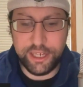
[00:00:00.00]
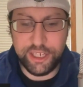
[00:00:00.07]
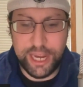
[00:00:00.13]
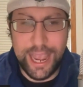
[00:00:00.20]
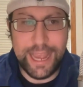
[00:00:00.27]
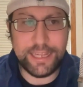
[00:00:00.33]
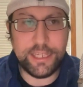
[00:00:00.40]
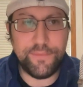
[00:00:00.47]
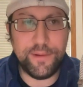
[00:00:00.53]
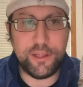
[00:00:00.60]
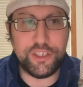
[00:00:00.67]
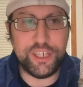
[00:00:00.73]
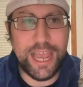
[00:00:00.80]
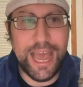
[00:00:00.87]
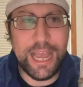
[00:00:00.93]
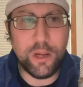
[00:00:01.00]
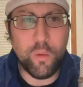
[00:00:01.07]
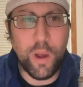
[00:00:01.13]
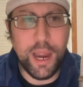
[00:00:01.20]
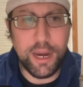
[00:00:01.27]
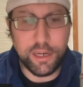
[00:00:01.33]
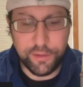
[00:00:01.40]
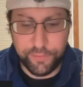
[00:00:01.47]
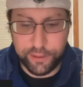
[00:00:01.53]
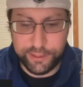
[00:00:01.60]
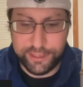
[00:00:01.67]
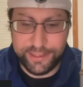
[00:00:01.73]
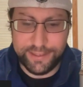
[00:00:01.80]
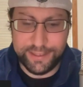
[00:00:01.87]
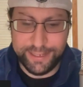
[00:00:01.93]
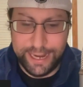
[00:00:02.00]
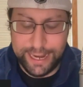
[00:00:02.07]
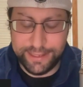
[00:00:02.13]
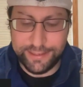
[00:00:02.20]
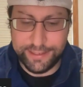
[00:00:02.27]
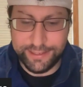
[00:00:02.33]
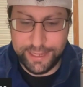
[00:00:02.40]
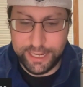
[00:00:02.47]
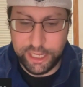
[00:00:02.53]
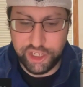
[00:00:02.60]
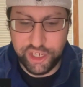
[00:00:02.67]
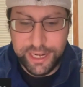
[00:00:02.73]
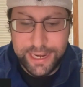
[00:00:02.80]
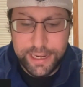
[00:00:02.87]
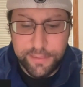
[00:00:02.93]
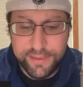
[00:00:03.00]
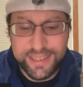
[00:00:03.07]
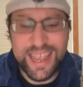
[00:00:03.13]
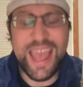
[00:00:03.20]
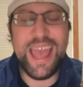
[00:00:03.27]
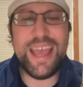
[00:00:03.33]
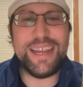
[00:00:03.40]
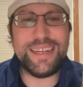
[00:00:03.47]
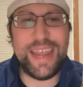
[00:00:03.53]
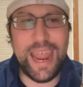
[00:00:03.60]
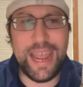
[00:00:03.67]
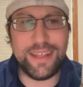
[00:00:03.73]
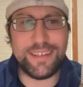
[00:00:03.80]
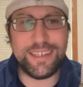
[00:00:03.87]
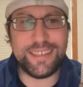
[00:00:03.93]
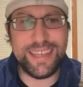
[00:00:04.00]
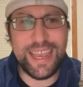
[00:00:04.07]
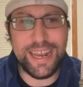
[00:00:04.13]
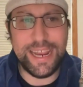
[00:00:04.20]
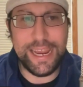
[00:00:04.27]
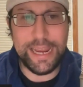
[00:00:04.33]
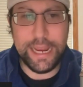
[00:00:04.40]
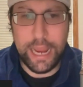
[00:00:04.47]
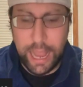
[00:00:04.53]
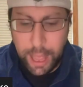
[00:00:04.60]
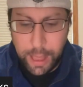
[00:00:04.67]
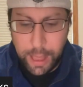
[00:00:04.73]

Jacksonville Jaguars versus the Kansas City Chiefs. Kansas City.